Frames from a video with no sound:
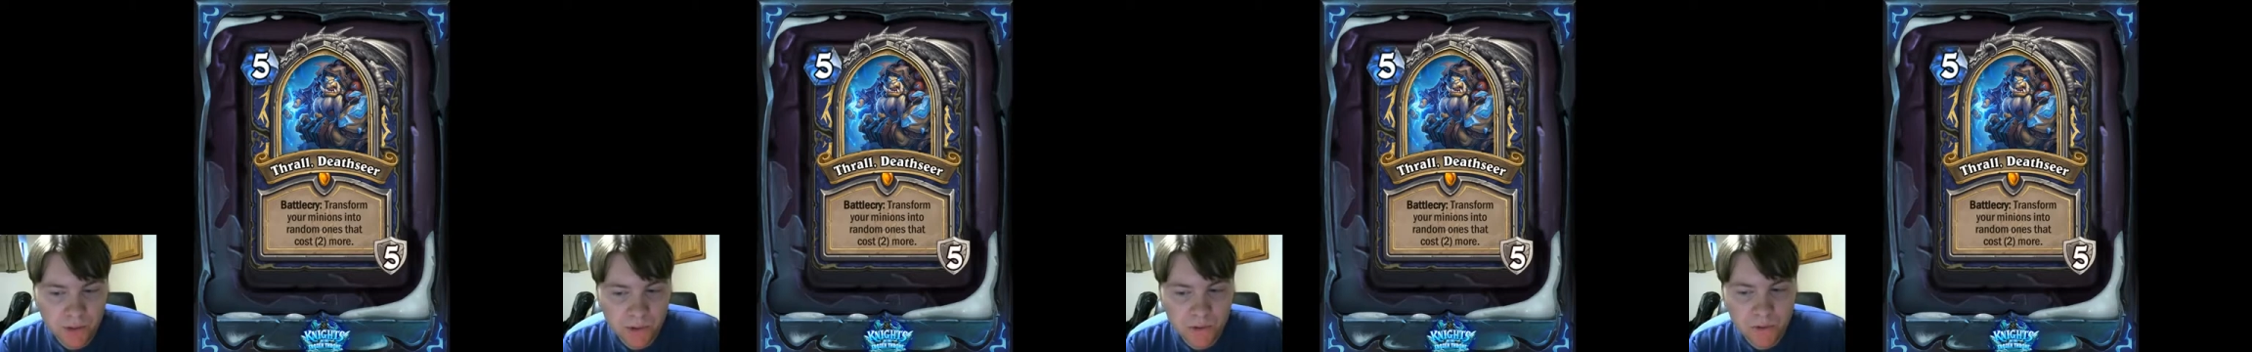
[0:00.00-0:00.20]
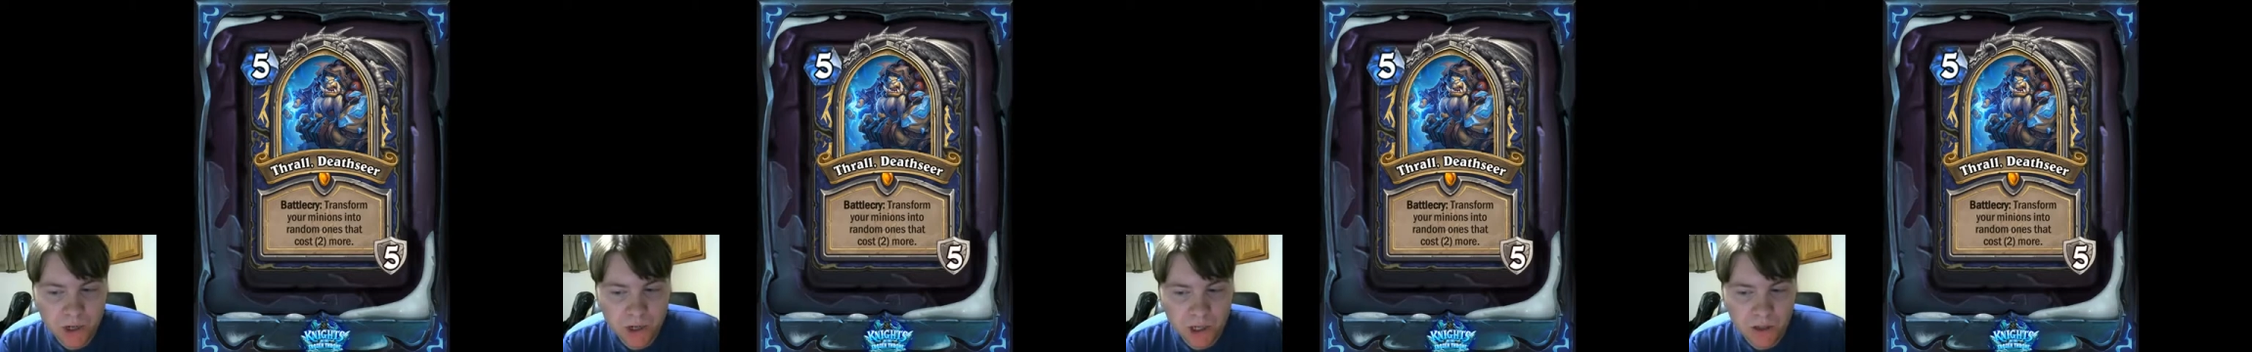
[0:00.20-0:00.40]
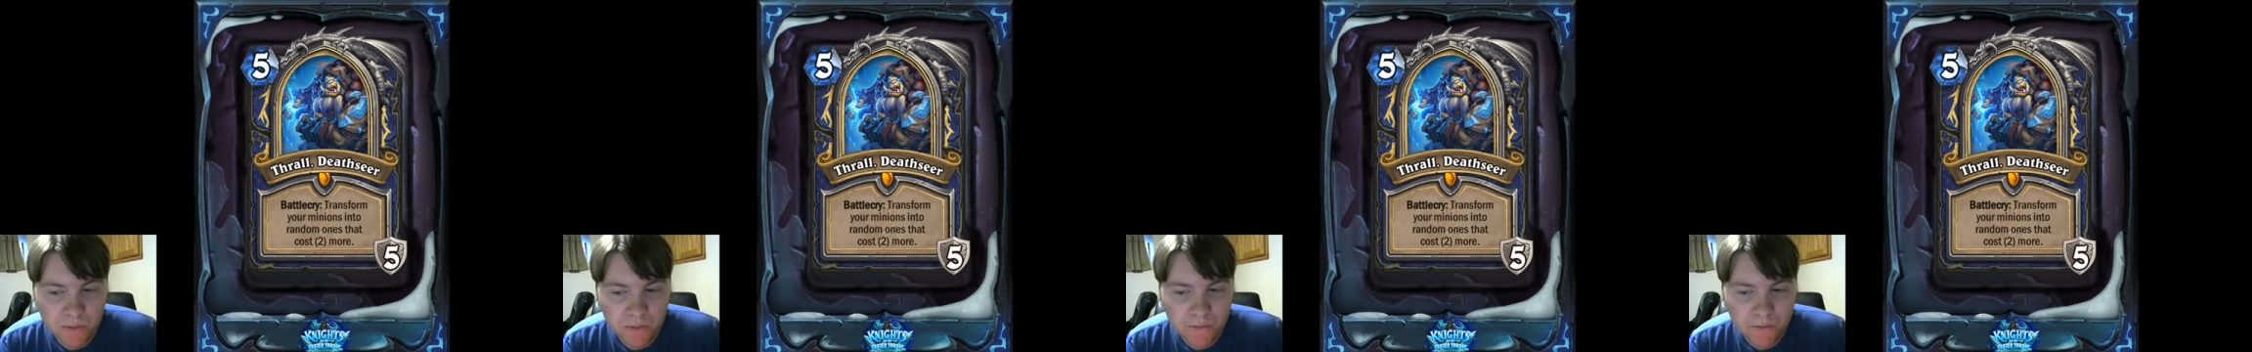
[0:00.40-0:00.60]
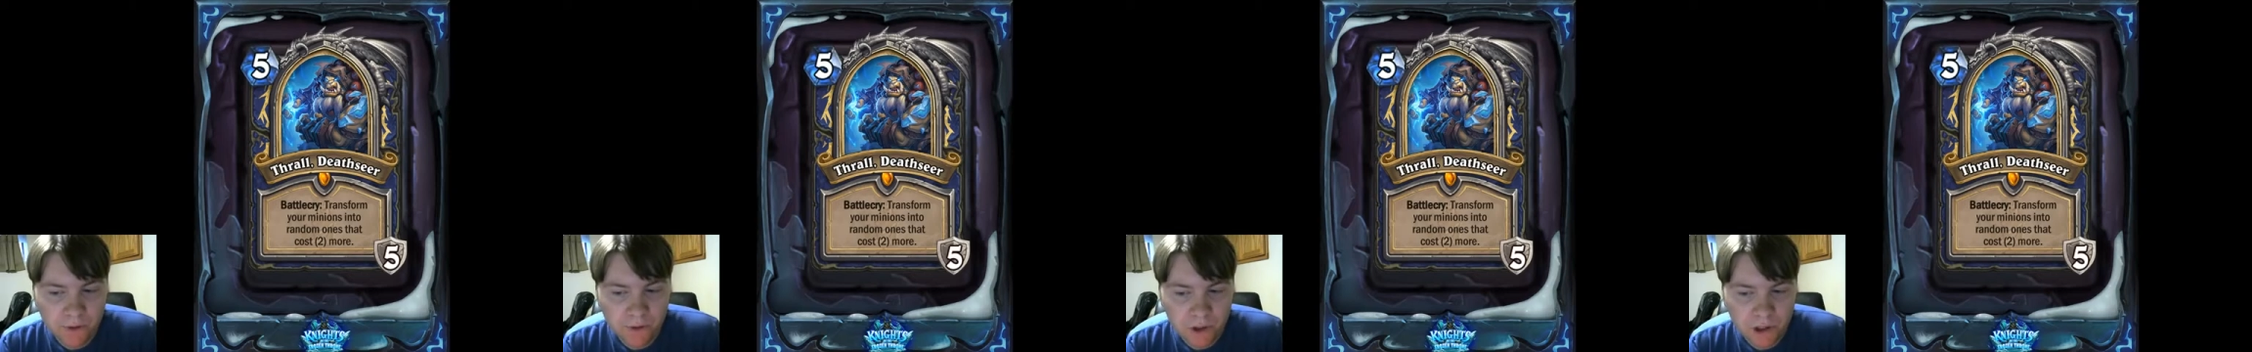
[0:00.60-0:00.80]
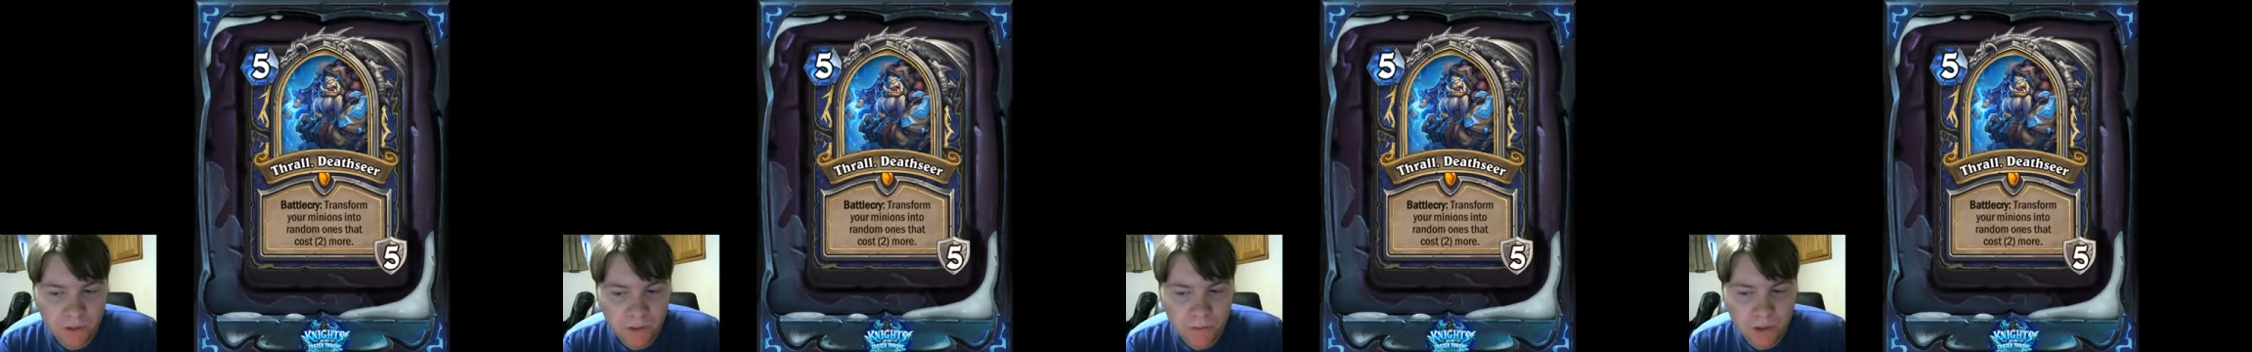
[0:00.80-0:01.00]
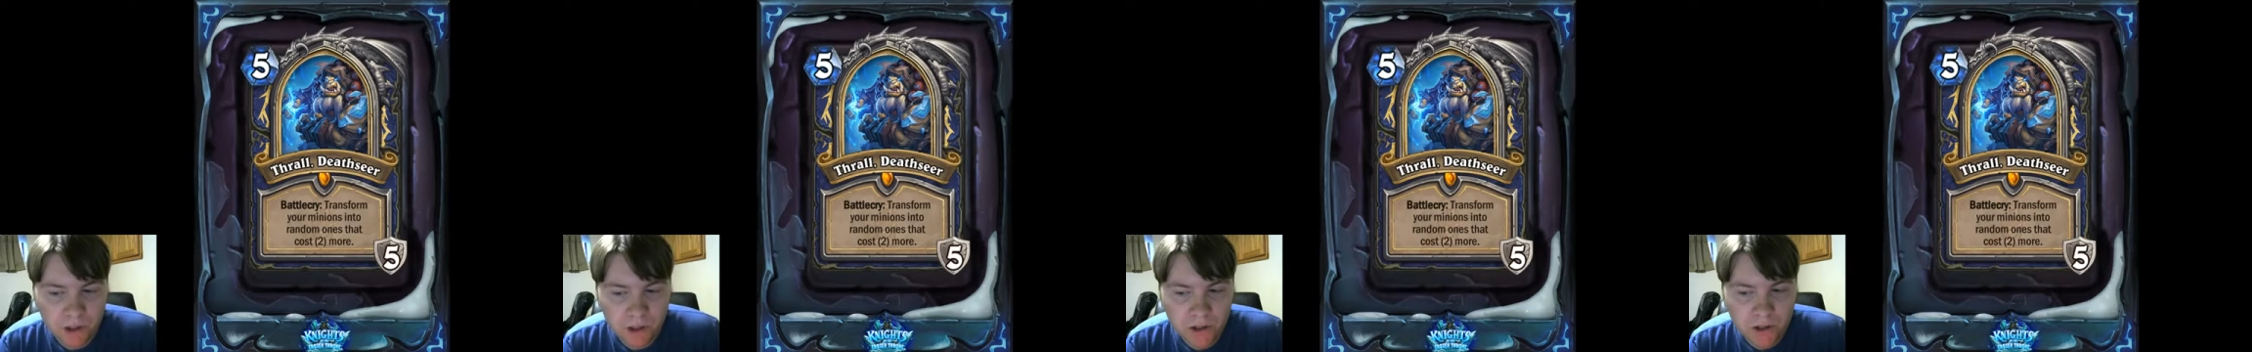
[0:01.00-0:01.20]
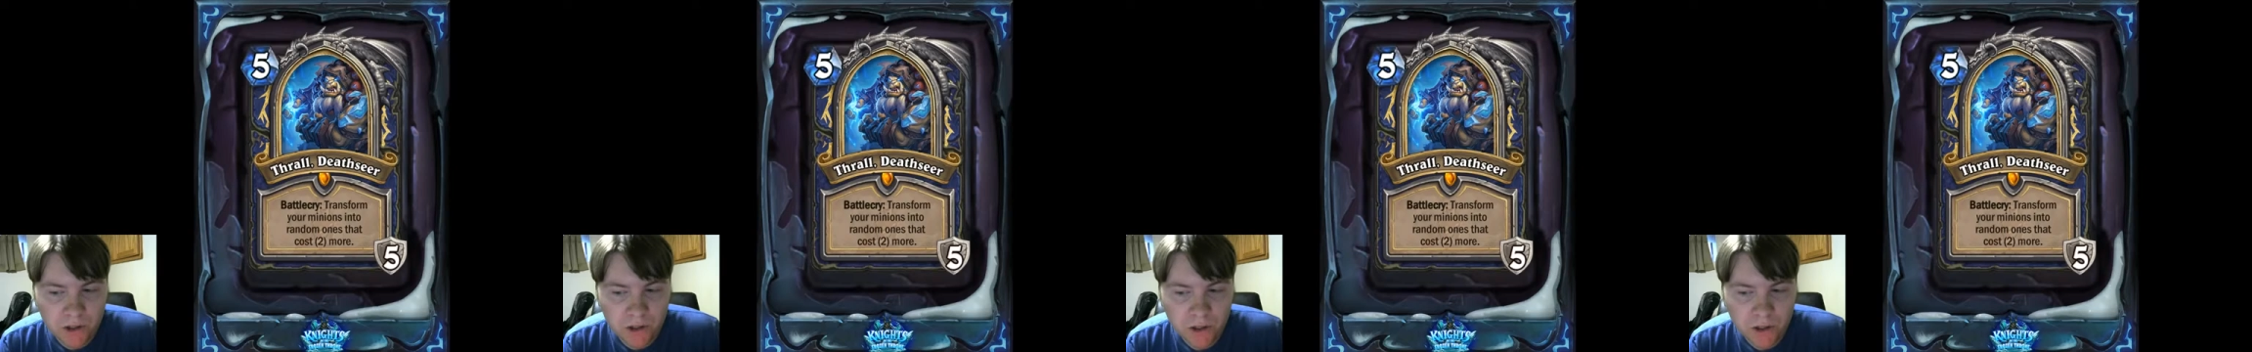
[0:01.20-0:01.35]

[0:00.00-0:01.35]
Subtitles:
a random friendly minion